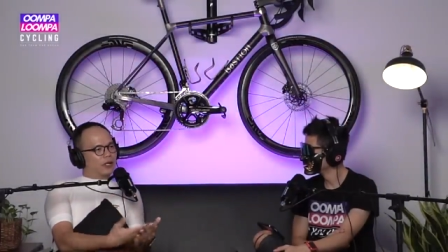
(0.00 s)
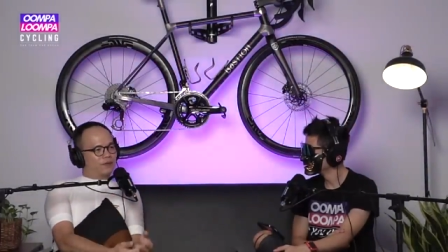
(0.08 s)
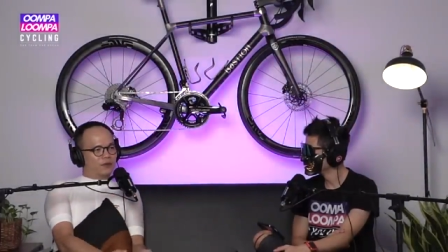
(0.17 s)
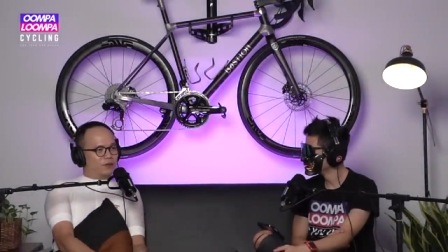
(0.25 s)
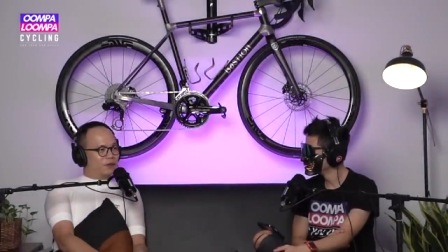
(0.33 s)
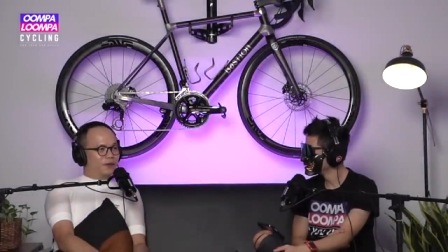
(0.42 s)

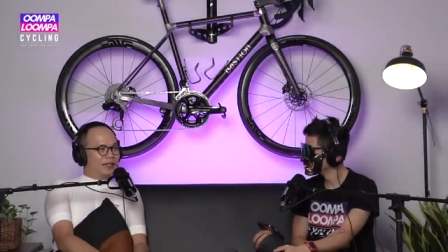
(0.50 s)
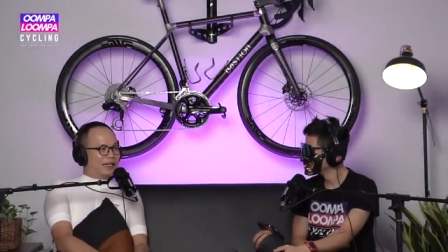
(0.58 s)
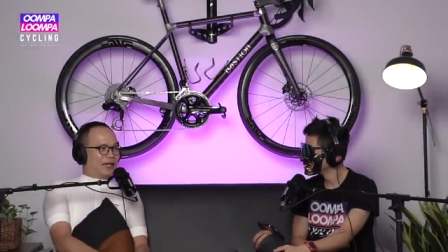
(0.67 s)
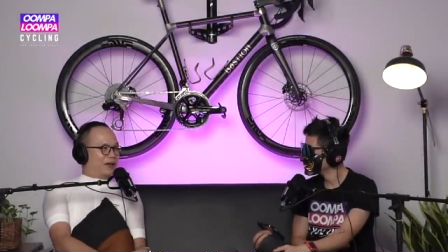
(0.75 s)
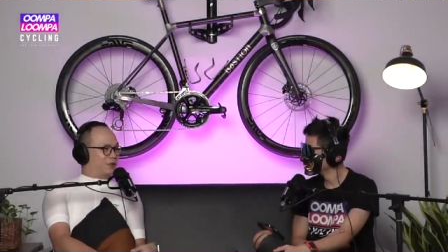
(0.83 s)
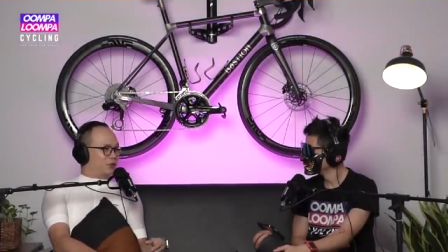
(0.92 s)
have to
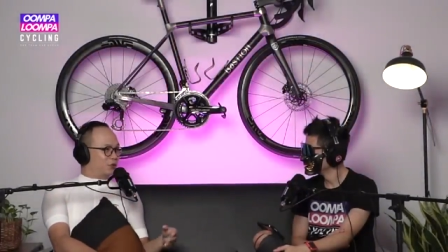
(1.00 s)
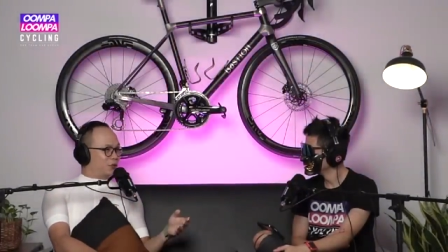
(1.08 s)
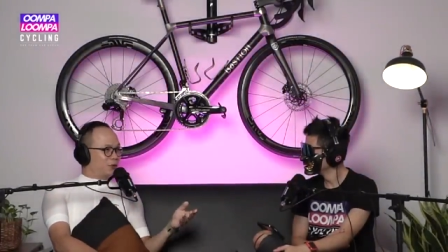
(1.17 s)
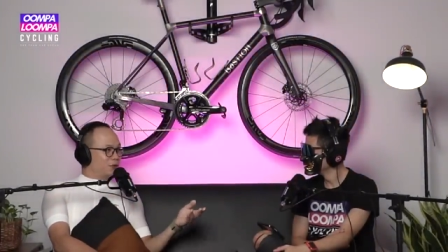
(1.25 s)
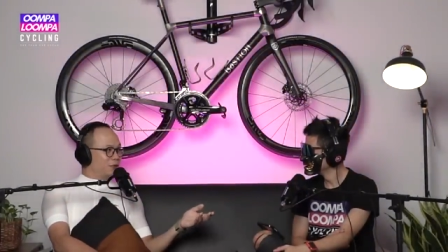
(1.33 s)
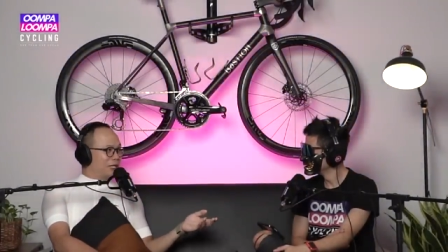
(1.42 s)
have to
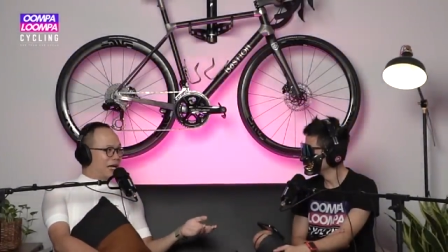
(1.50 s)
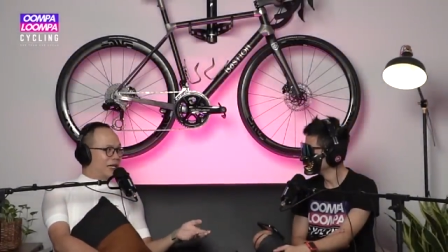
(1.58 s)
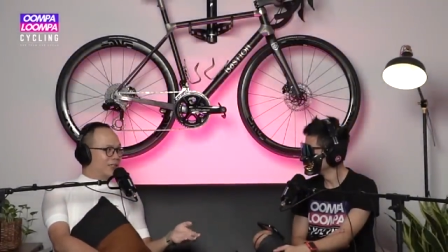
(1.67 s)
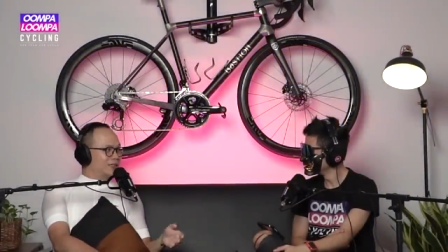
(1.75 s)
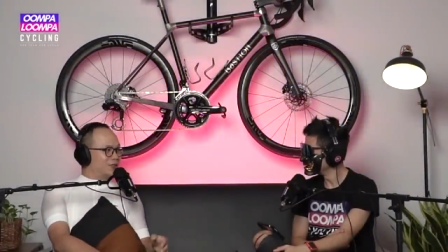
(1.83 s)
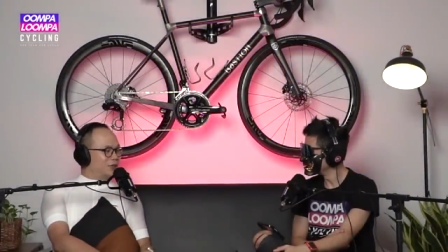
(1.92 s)
show you
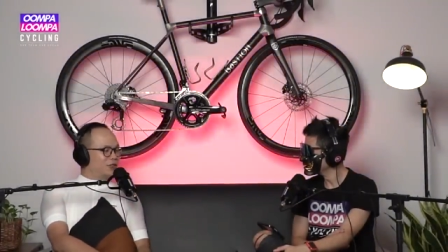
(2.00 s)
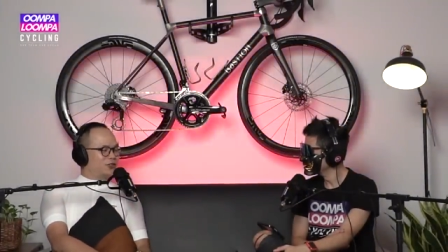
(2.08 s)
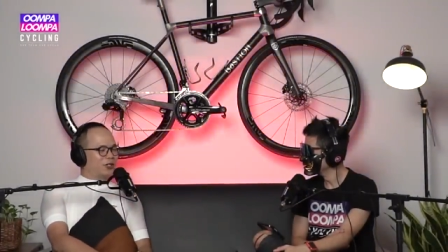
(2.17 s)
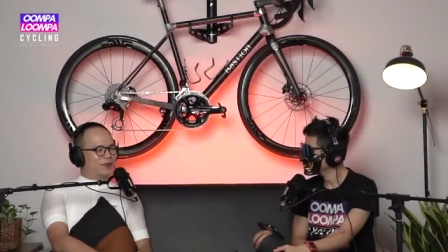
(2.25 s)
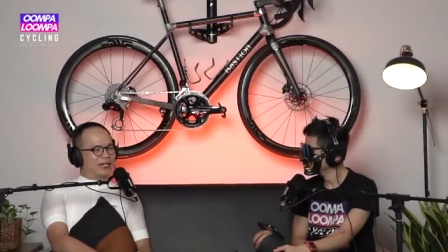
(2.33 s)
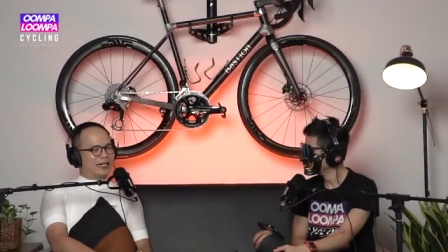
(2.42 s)
lah. He's yeah. doing
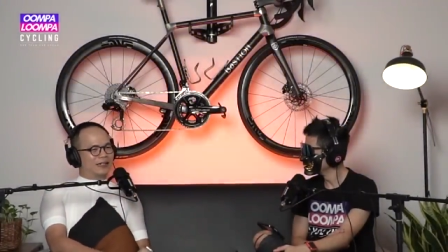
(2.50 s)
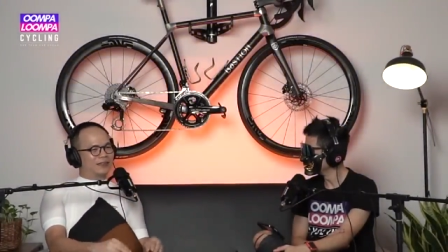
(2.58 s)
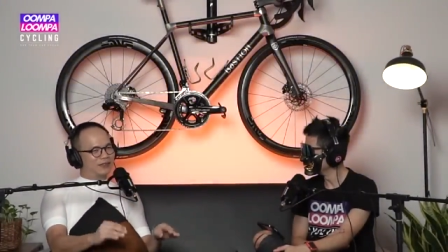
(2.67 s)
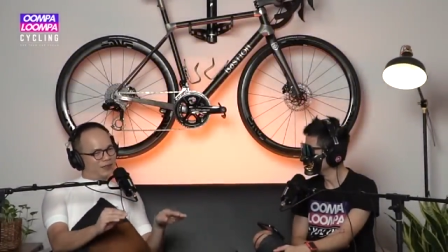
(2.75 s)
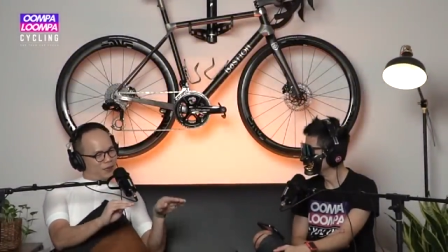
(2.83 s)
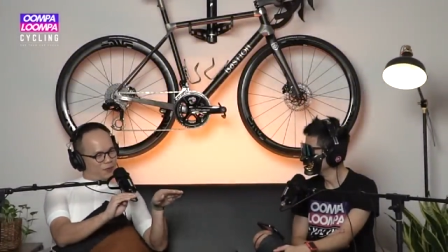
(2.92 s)
job lah.
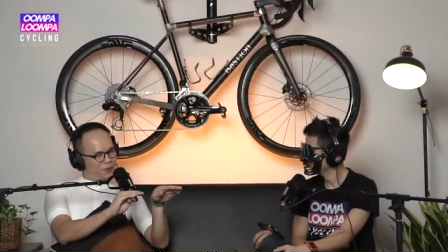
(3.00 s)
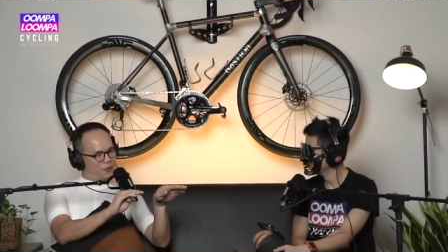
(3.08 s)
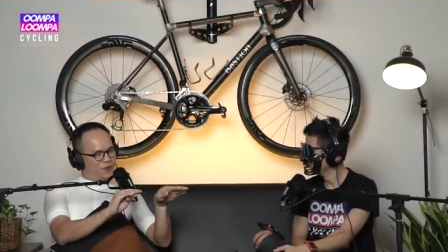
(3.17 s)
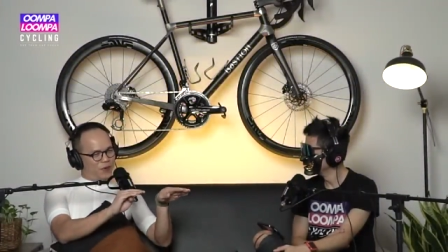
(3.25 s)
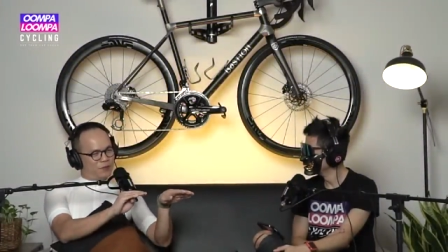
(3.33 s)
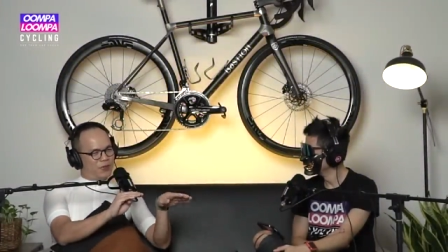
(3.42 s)
Yeah. So
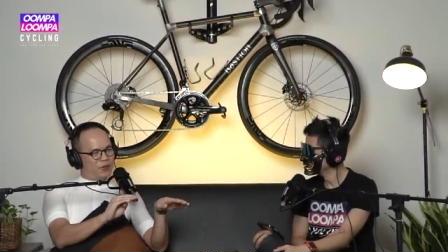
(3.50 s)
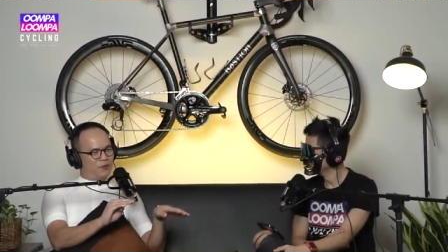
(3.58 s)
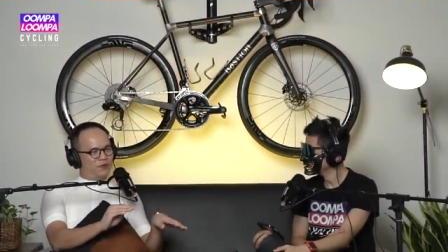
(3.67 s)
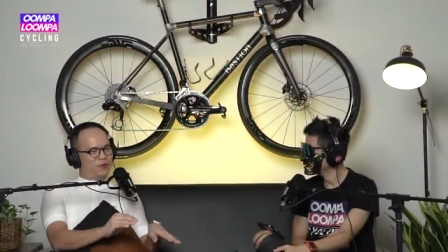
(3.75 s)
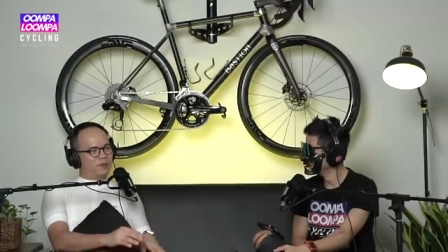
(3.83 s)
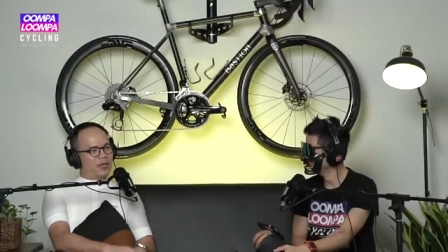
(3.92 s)
move a bit,
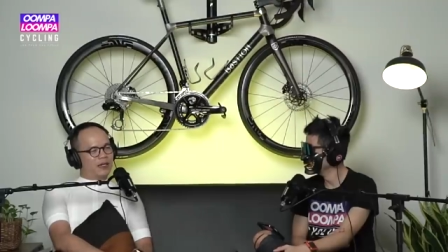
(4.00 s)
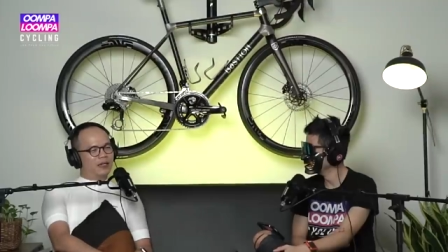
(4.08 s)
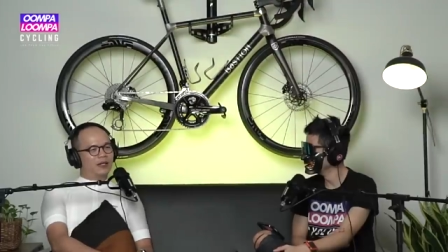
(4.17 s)
move a bit.